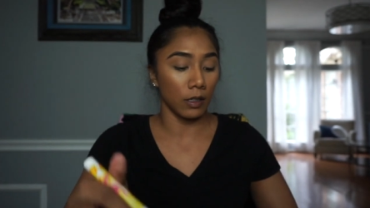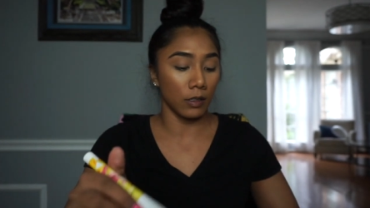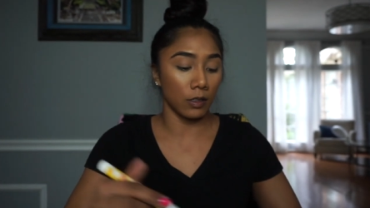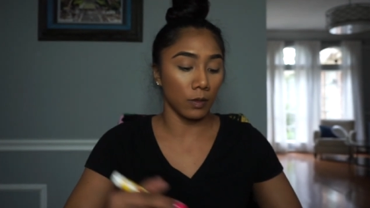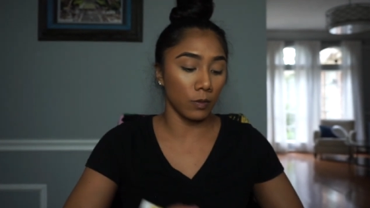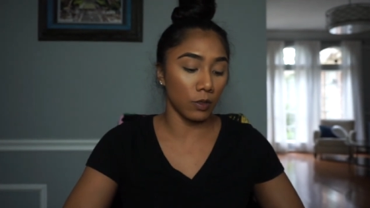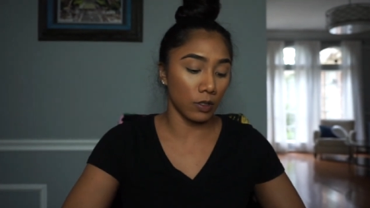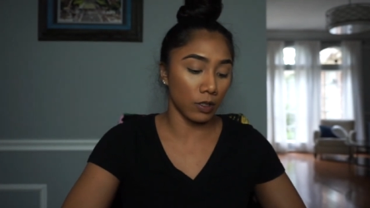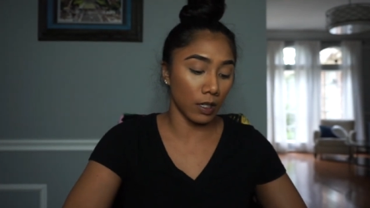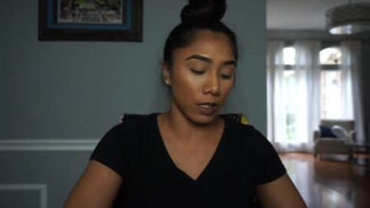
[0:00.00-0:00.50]

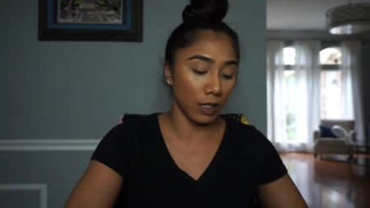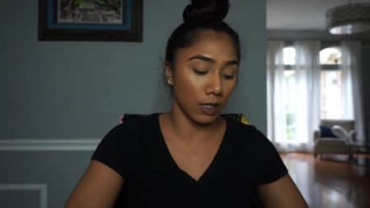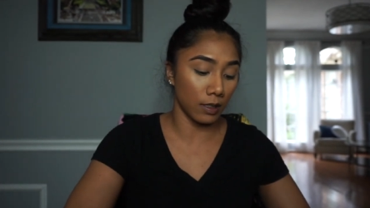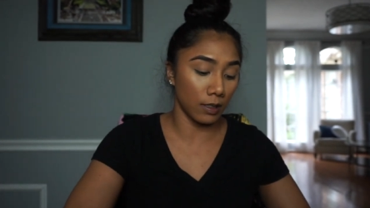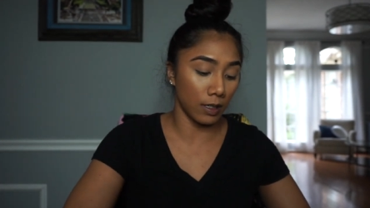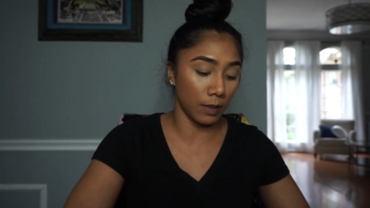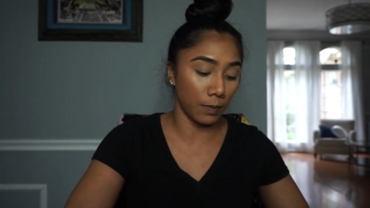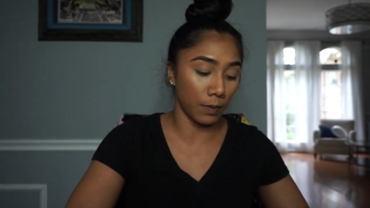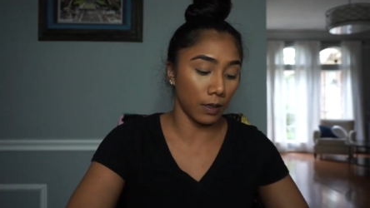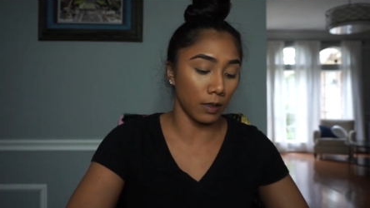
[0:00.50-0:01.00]
So I'm just gonna
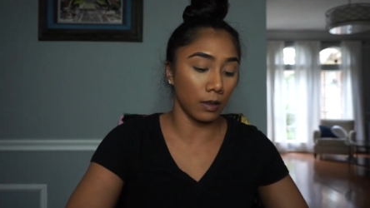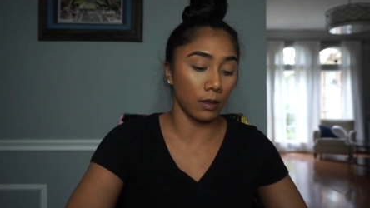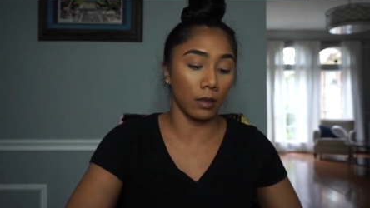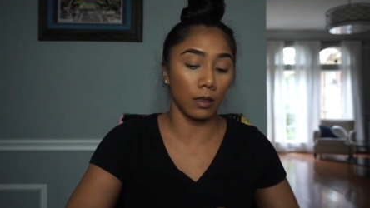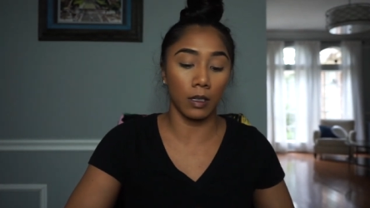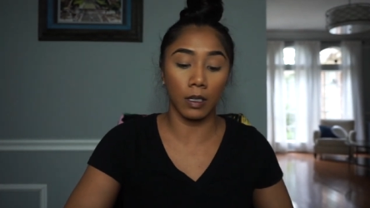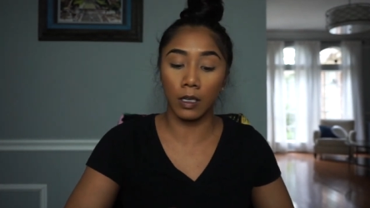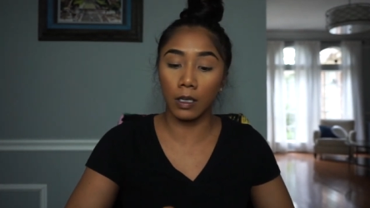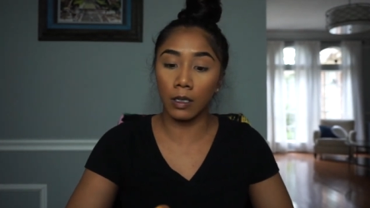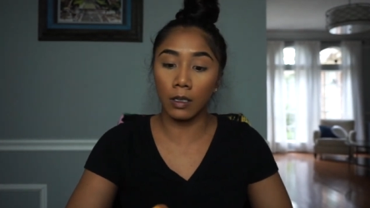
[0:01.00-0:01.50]
dip a
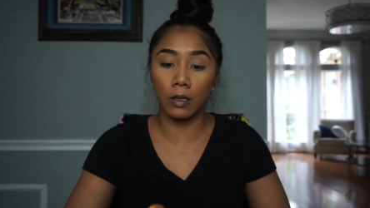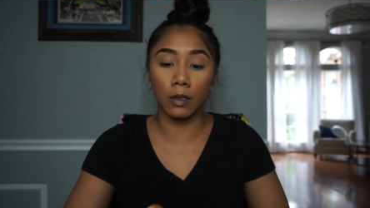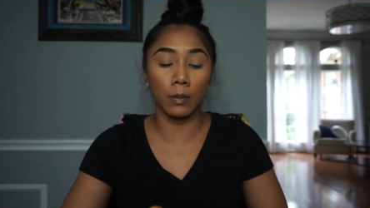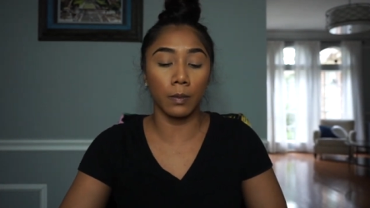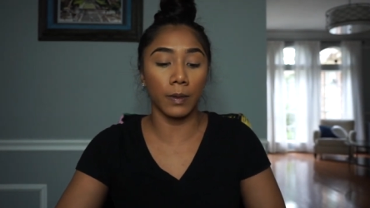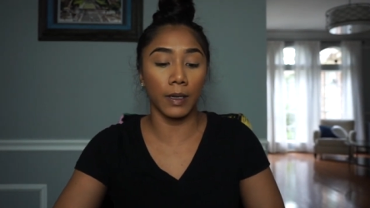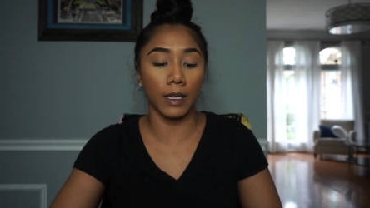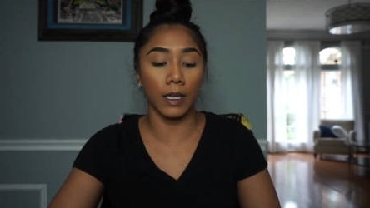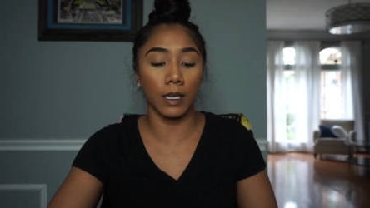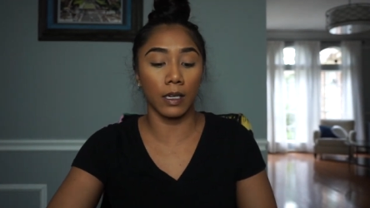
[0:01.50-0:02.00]
little
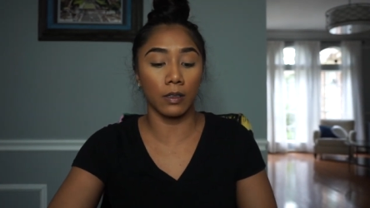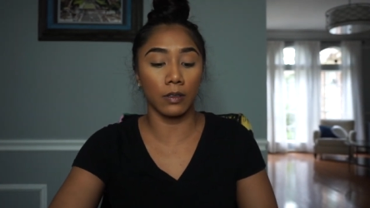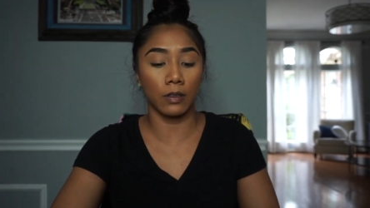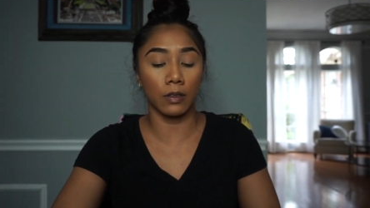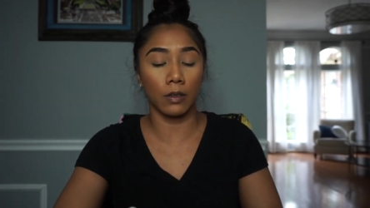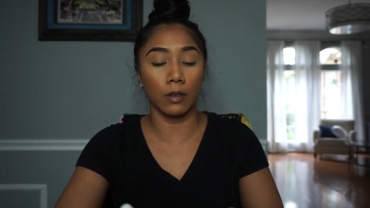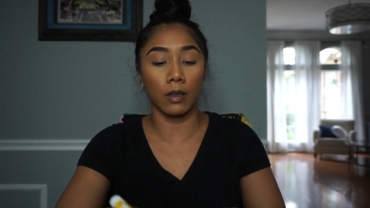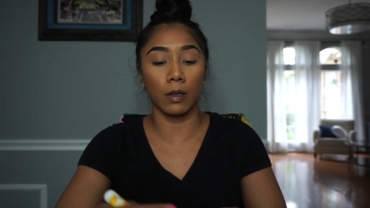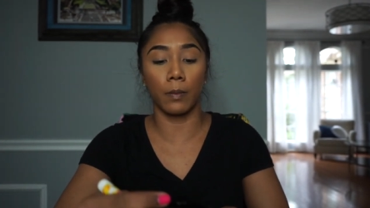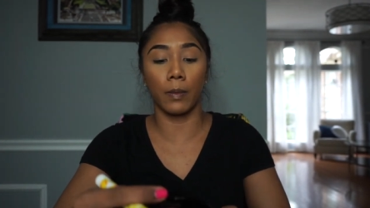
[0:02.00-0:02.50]
bit
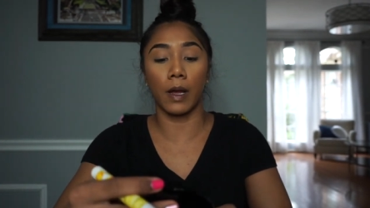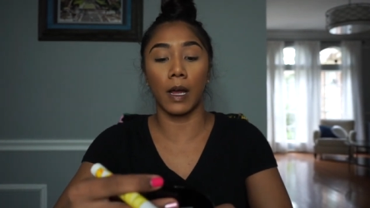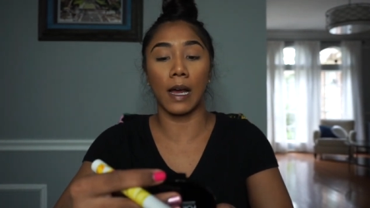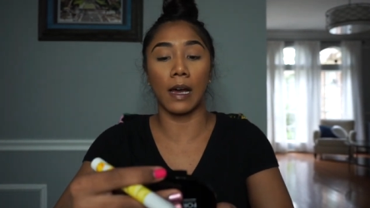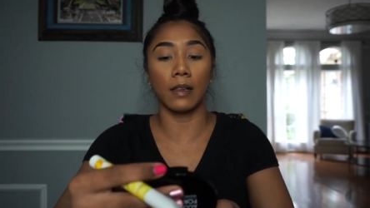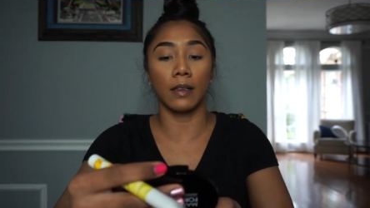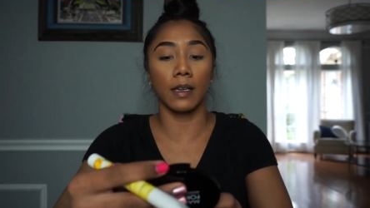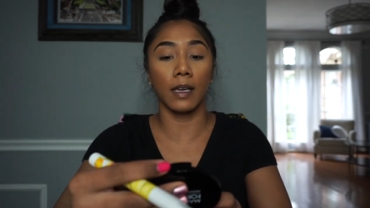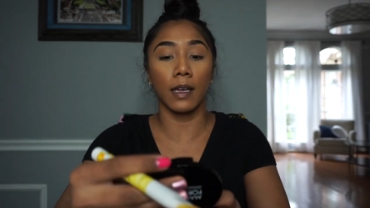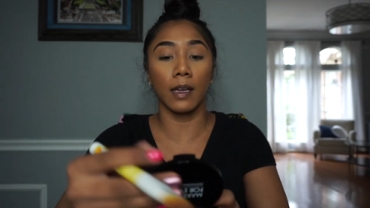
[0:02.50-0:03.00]
into the
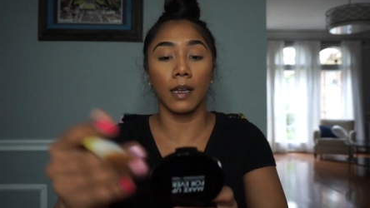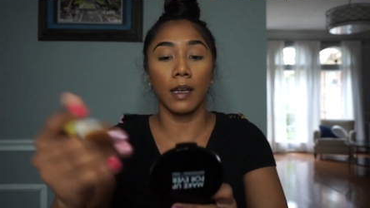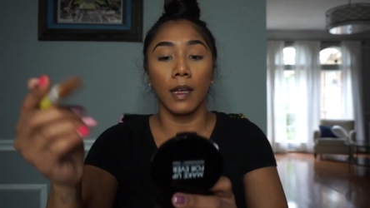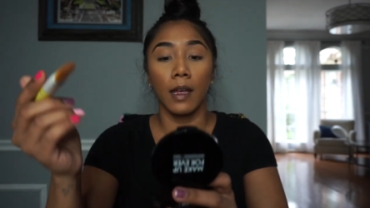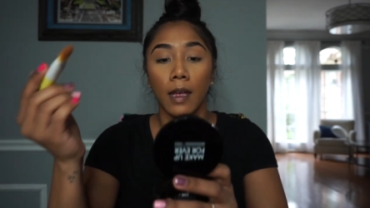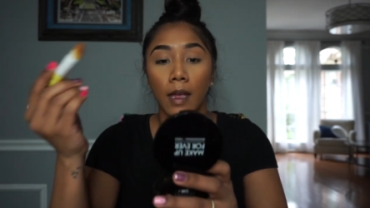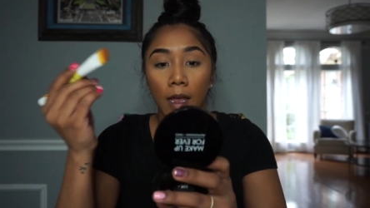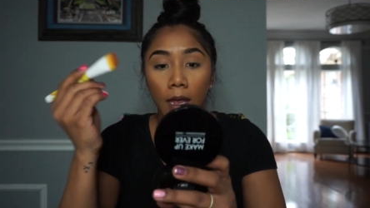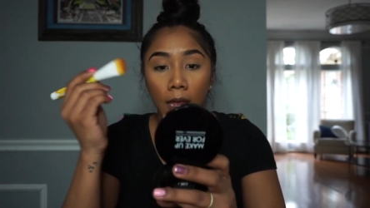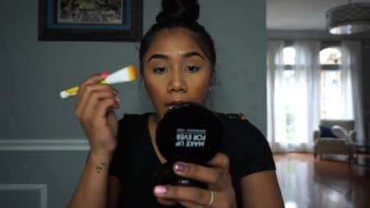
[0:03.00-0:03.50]
palette
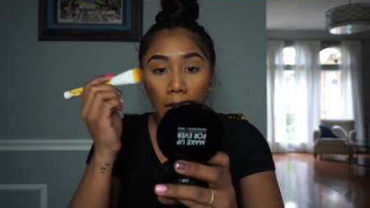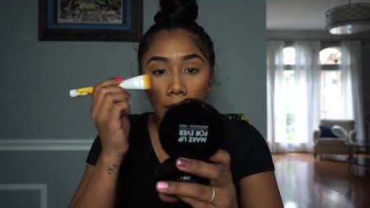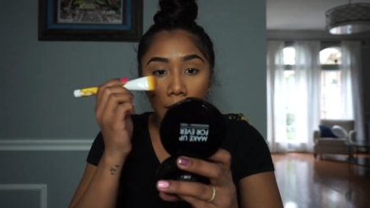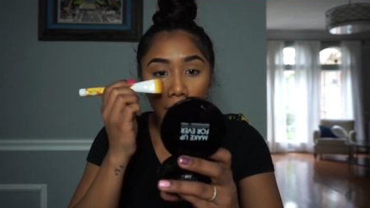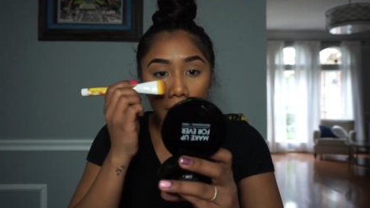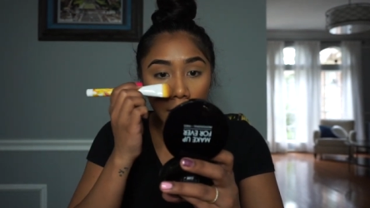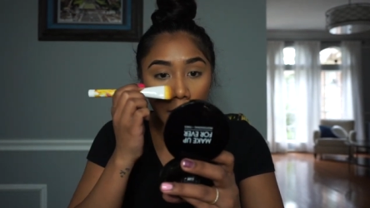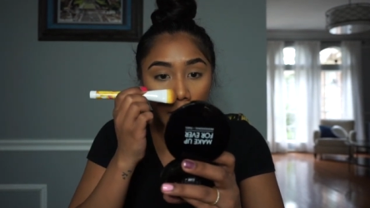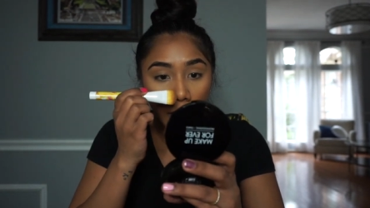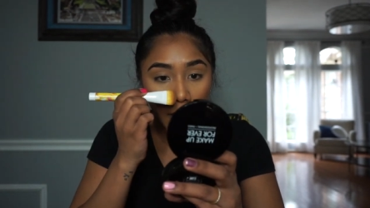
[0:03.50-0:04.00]

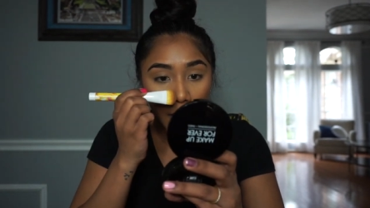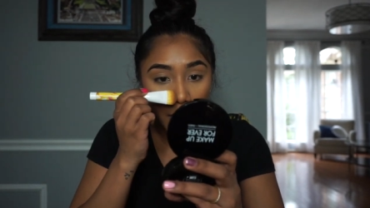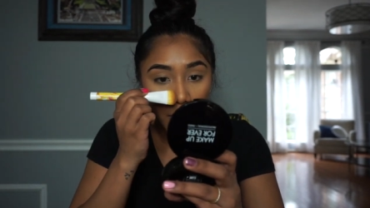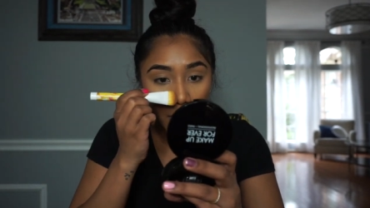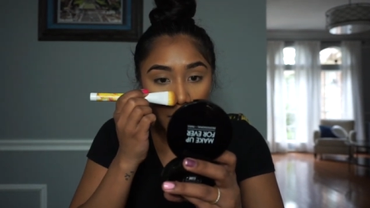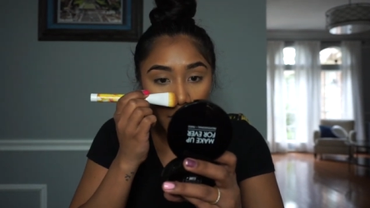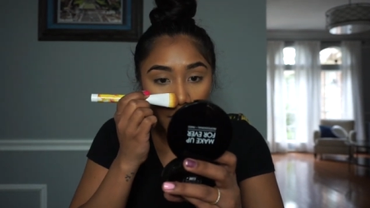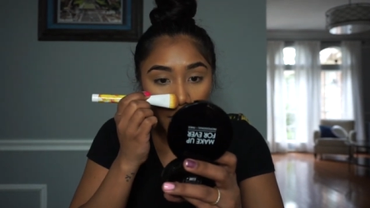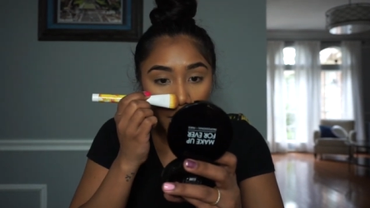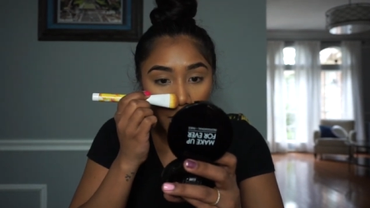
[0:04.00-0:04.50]
and
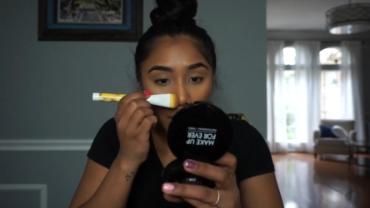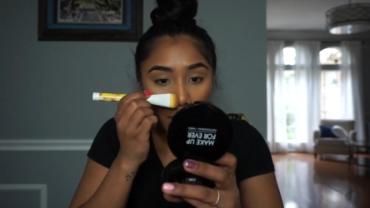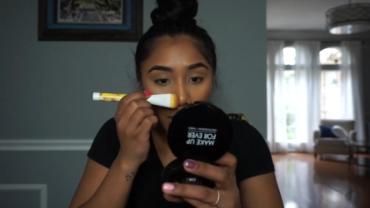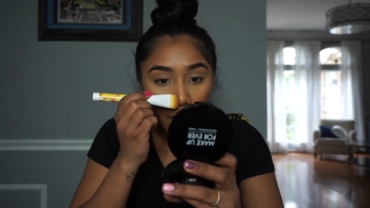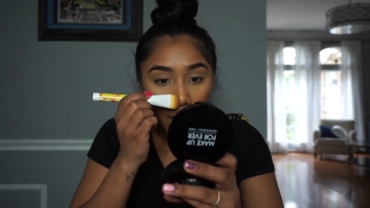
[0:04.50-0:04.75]
then